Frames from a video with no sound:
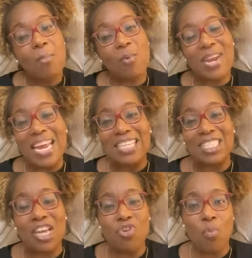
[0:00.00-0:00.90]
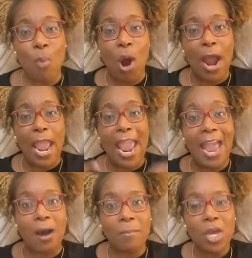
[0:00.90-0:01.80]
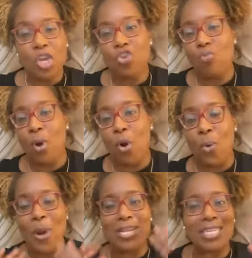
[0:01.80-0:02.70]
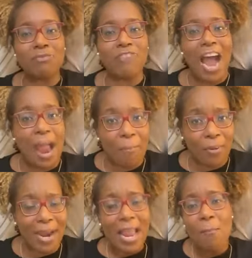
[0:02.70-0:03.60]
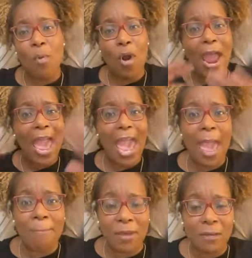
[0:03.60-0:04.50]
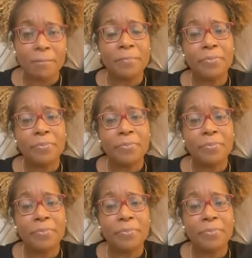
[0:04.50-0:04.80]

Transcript: But when they see you more amped, you more just vibrant, more happy,